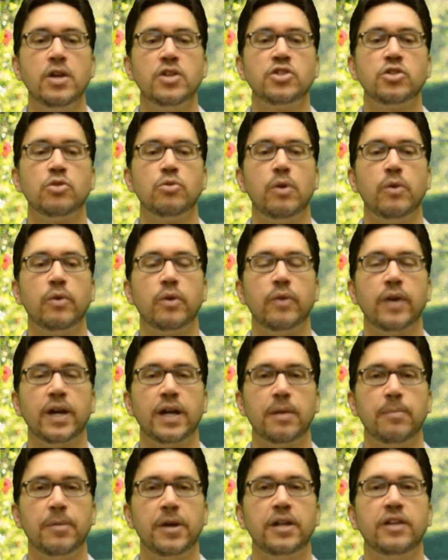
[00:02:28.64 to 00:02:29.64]
So what we
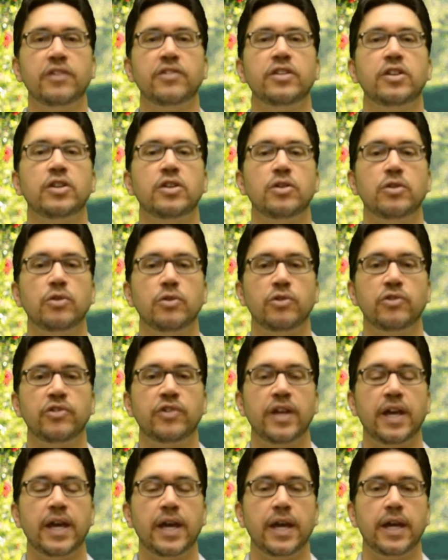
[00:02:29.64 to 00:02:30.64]
recommend is that you
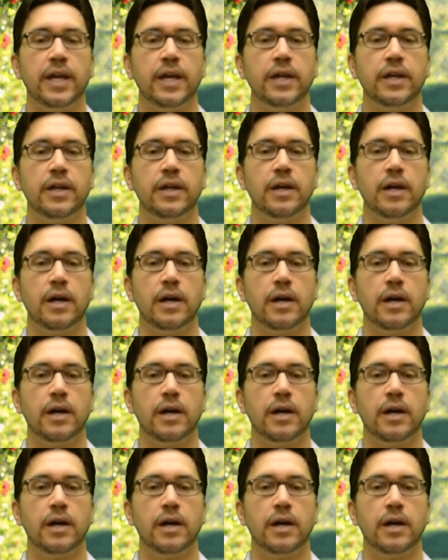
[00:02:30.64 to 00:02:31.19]
use a